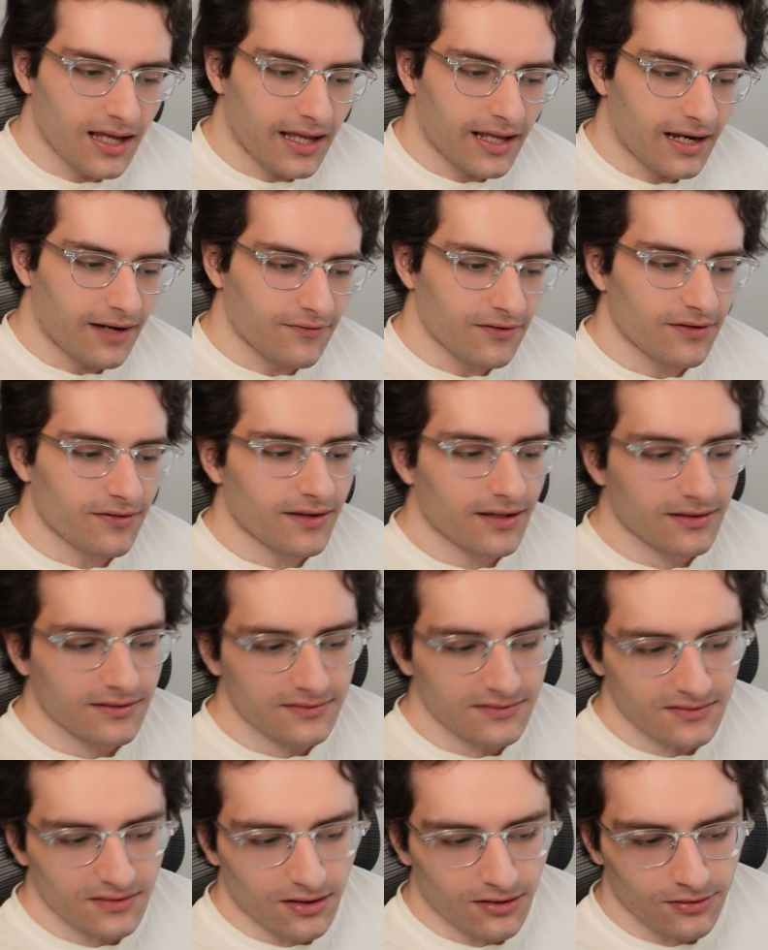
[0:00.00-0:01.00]
and everything.
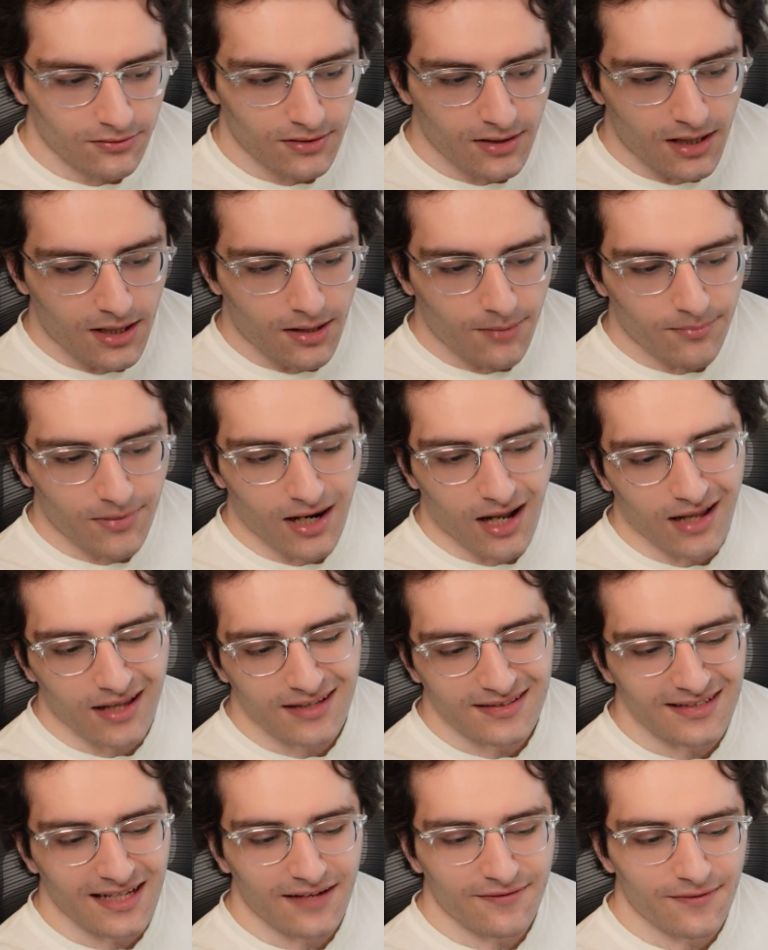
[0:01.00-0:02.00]
So, but
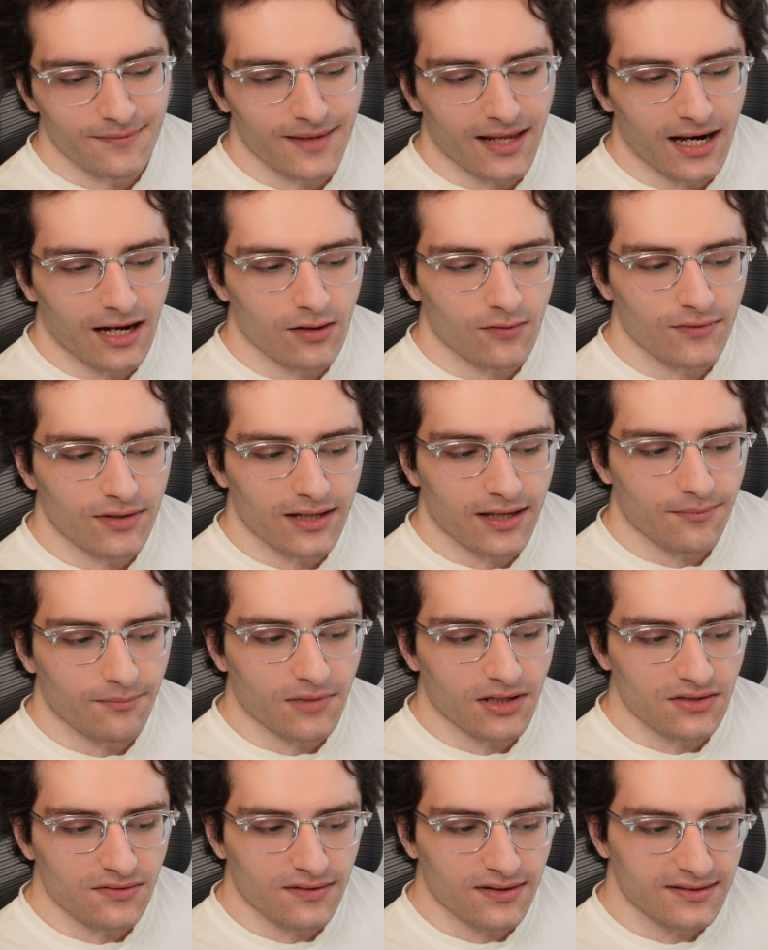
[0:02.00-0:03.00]
aside from that, I don't really have
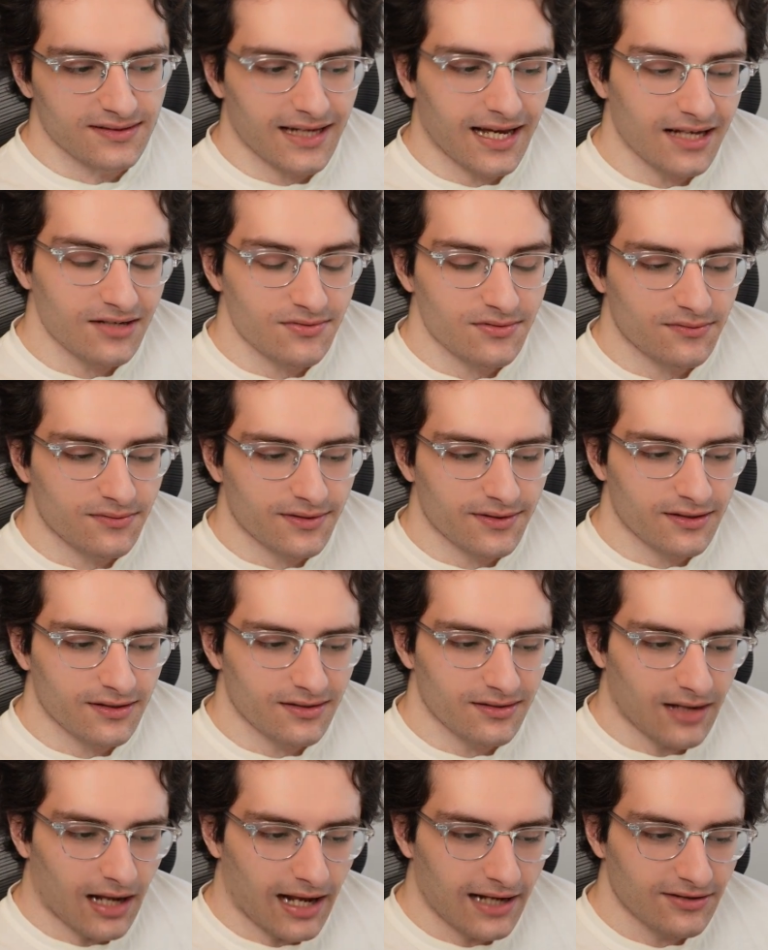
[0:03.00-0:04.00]
much of an attachment with it.